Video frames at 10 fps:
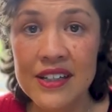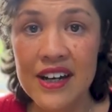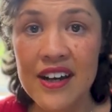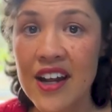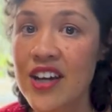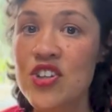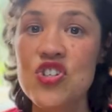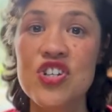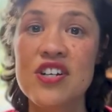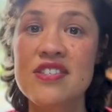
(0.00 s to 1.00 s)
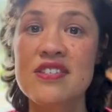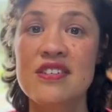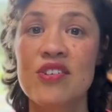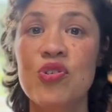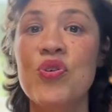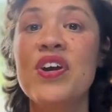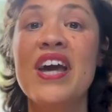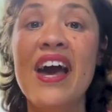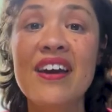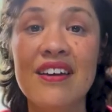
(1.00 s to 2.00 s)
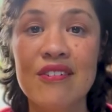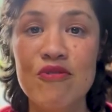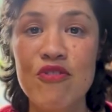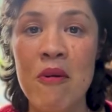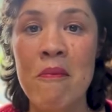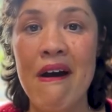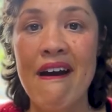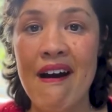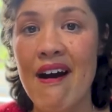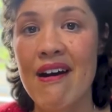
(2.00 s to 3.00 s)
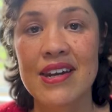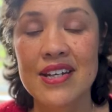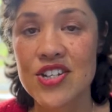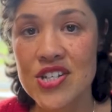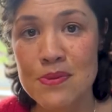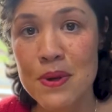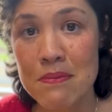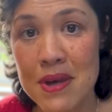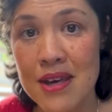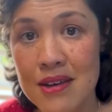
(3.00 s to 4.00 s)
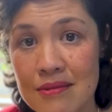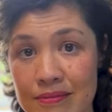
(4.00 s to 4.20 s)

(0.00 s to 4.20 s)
and I could just create from my heart and just be me.